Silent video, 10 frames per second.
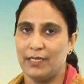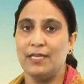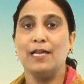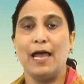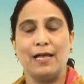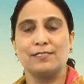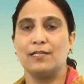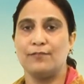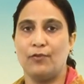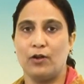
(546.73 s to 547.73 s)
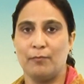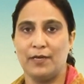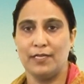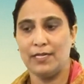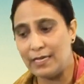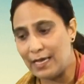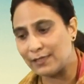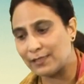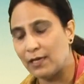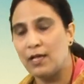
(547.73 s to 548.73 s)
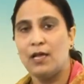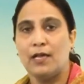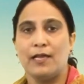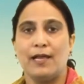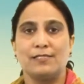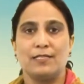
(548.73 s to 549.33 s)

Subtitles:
He has a deformity. He has a